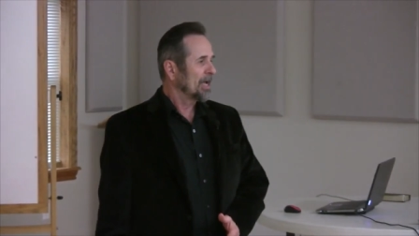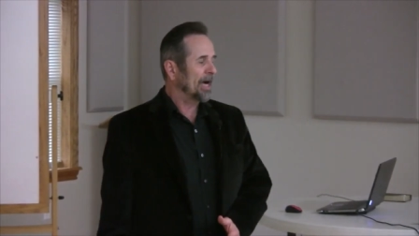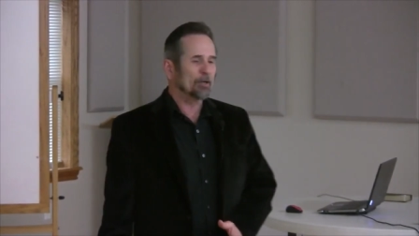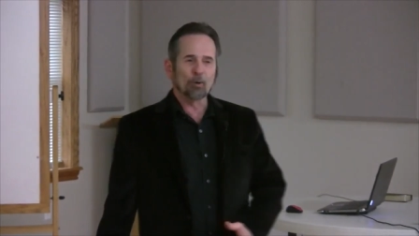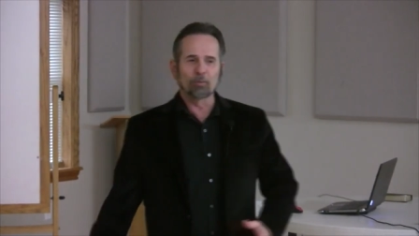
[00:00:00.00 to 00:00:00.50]

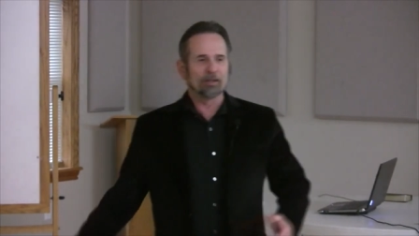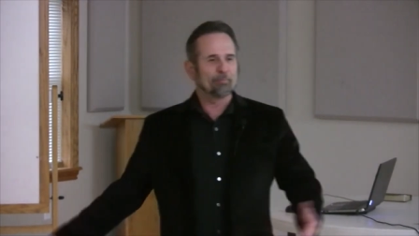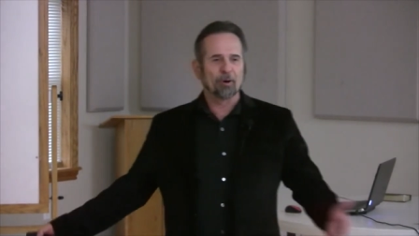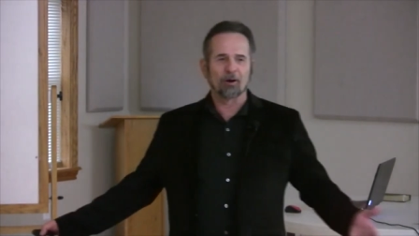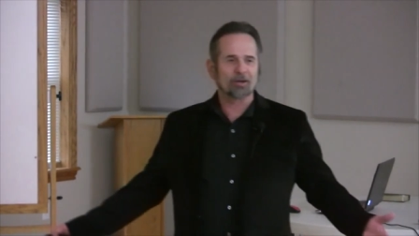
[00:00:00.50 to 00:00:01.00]
I don't
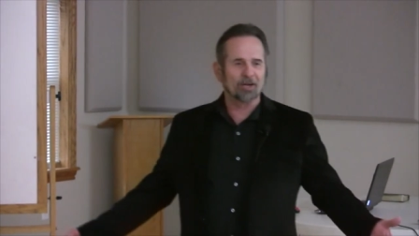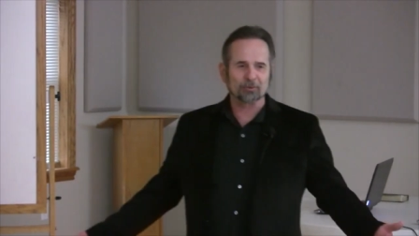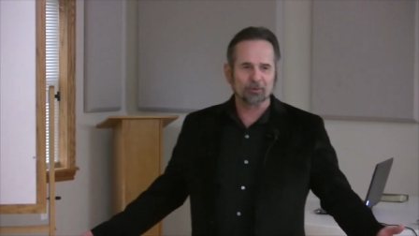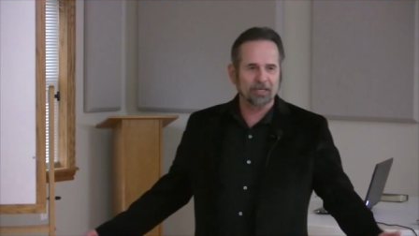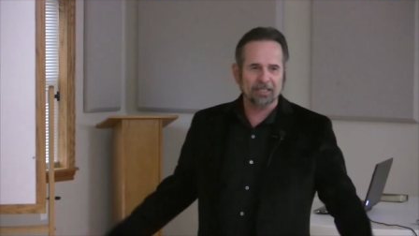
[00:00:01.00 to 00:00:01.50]
believe Paul
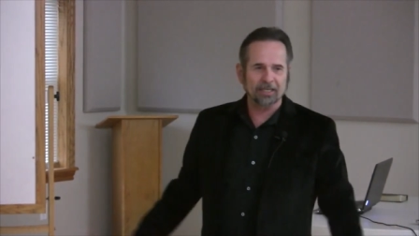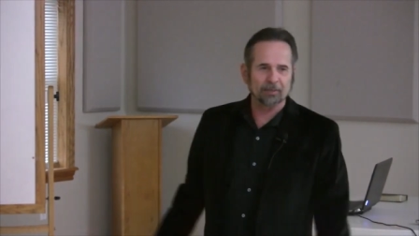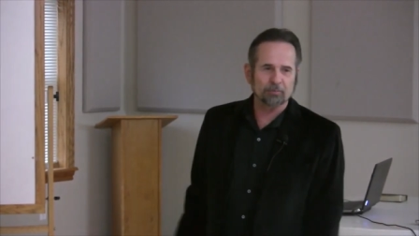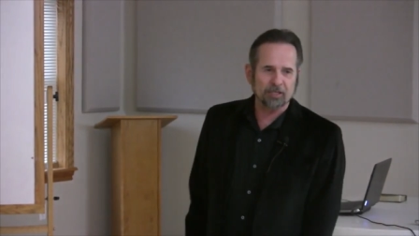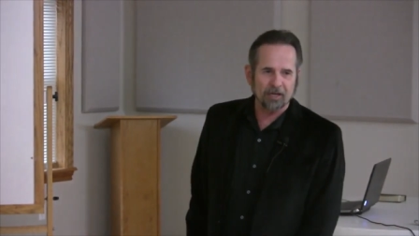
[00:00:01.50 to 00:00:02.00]
contradicted
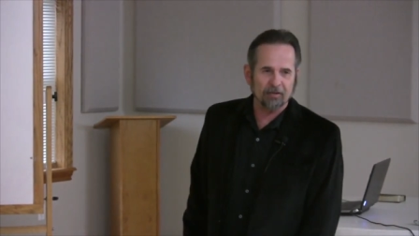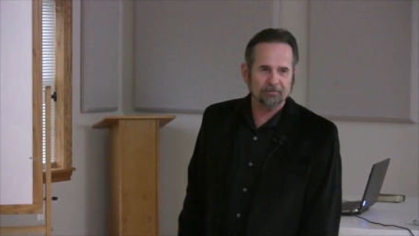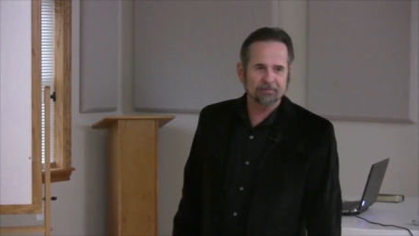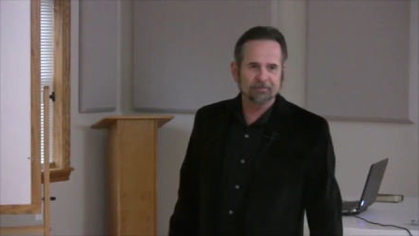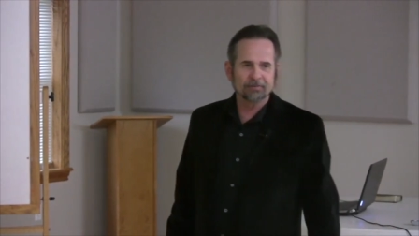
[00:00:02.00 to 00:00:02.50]

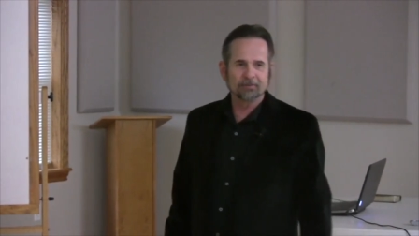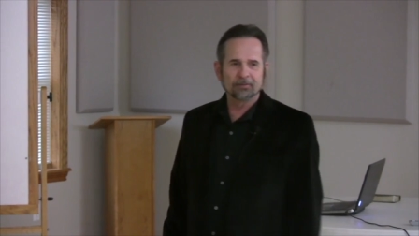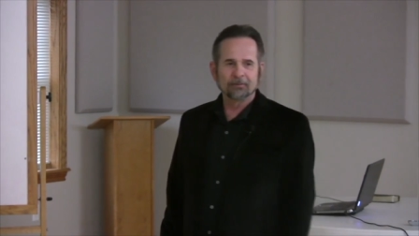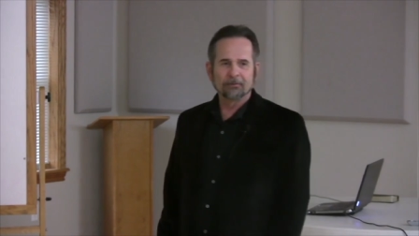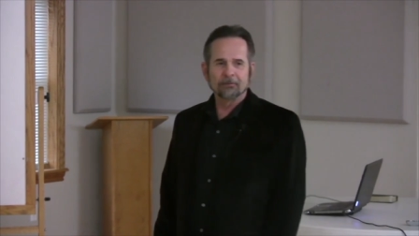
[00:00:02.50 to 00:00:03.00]
himself.
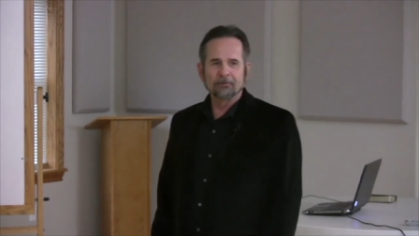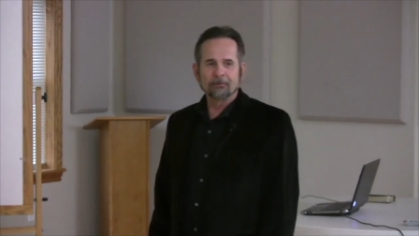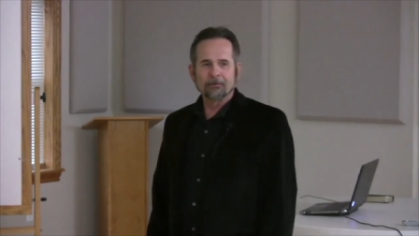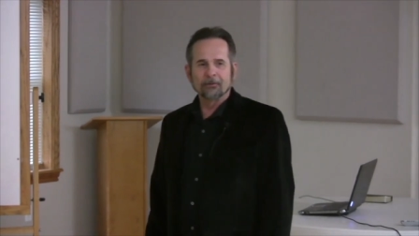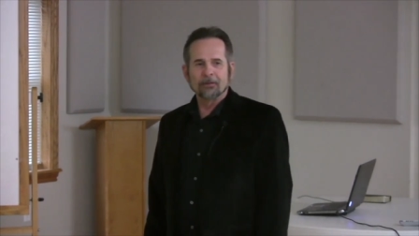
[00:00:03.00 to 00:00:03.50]

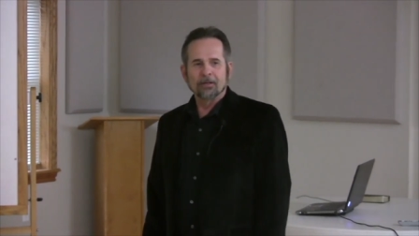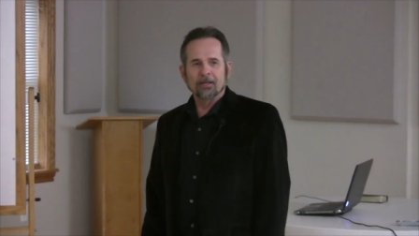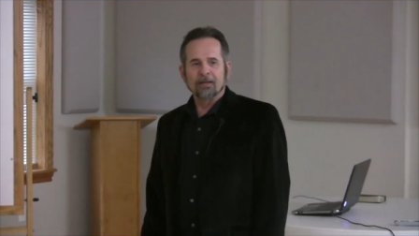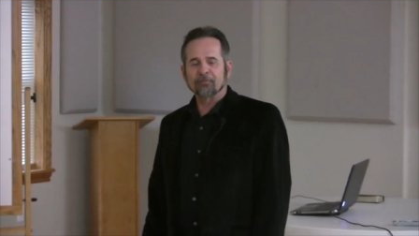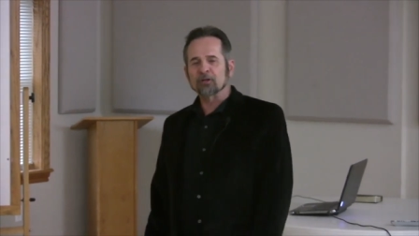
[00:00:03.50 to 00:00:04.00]

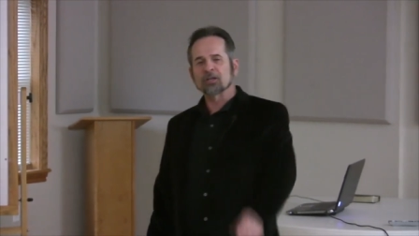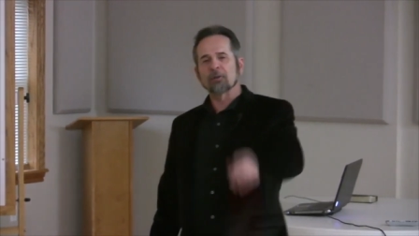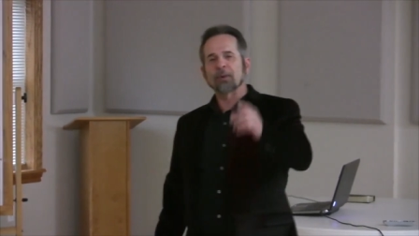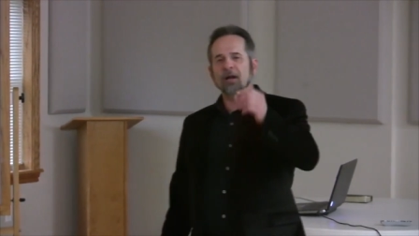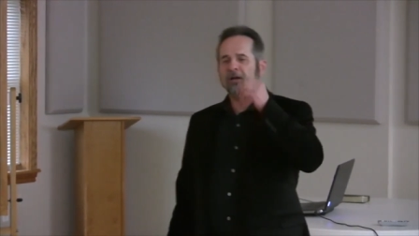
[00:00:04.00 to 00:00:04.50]
If there's an
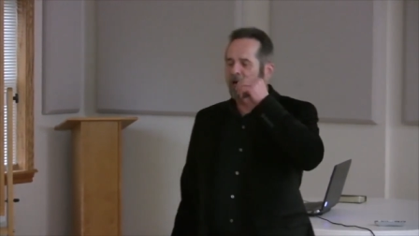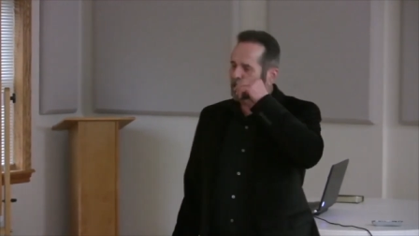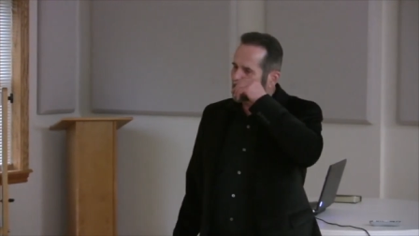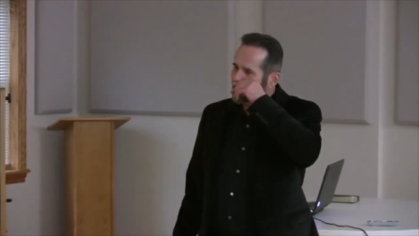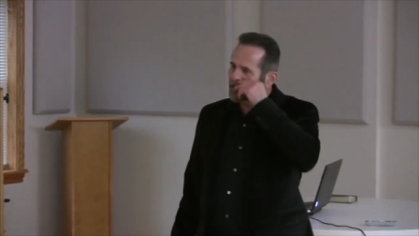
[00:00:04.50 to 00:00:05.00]
apparent
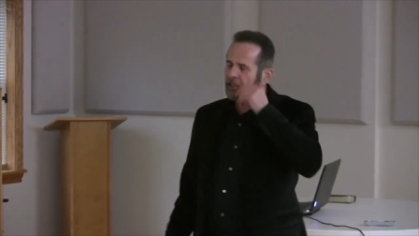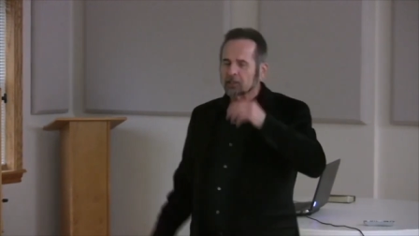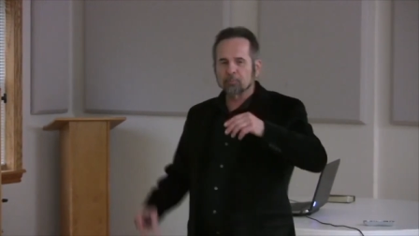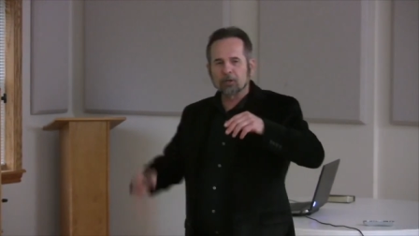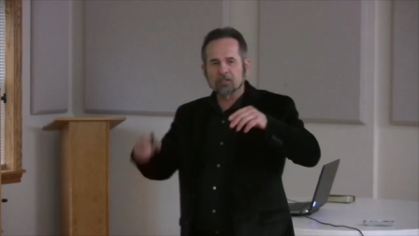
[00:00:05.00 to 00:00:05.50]
contradiction,
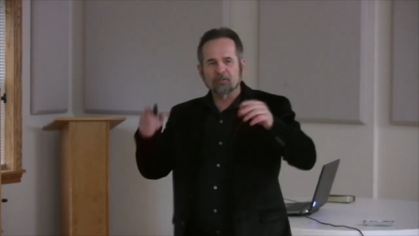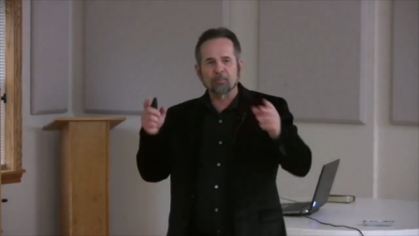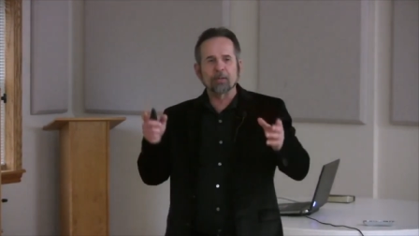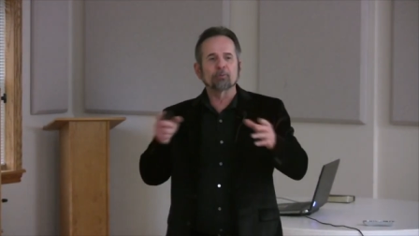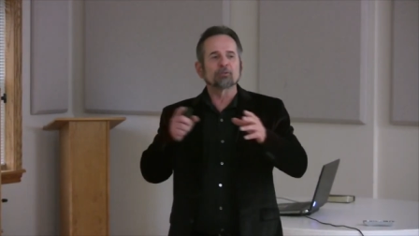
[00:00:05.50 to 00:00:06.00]
it's because of
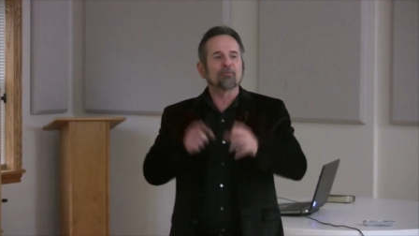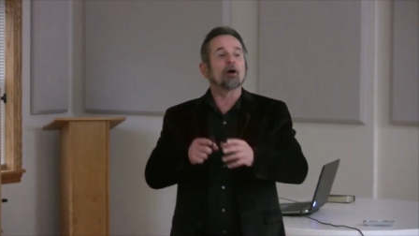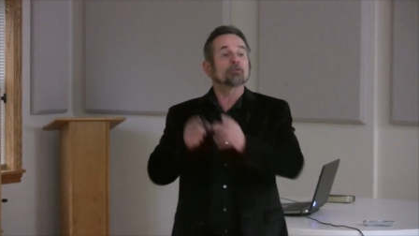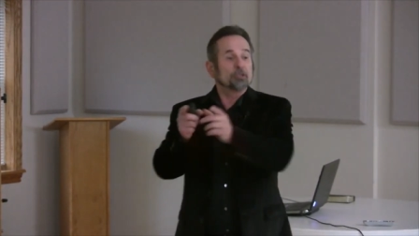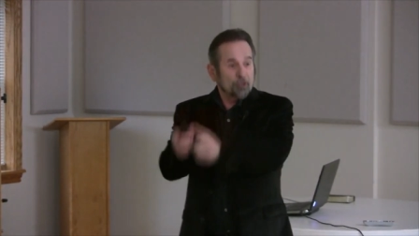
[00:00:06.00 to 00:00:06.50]
people's
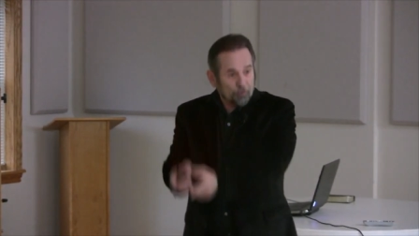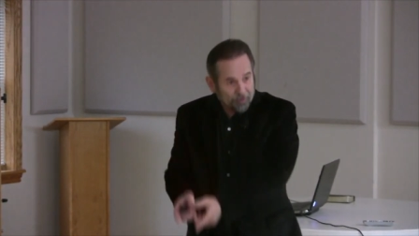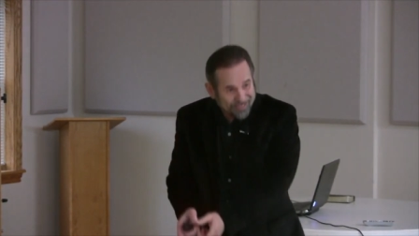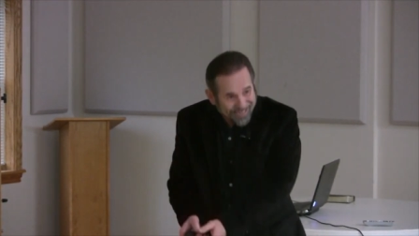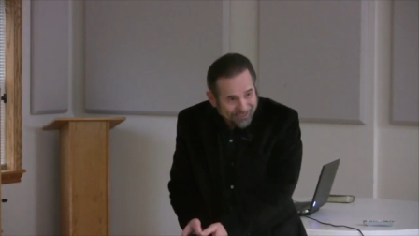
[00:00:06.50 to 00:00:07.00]
false
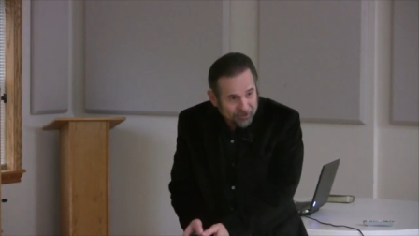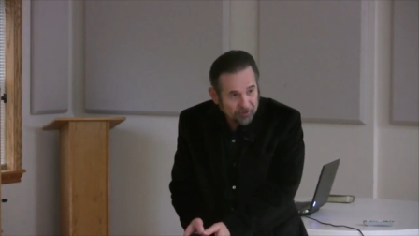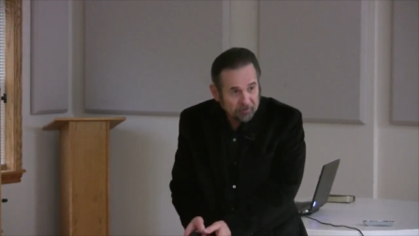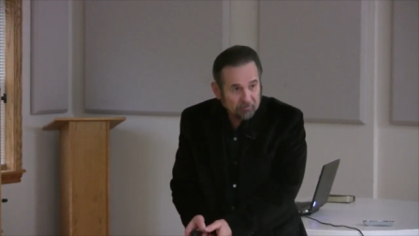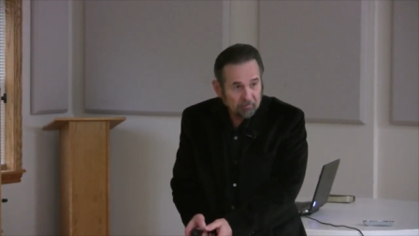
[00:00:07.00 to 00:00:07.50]
interpretation.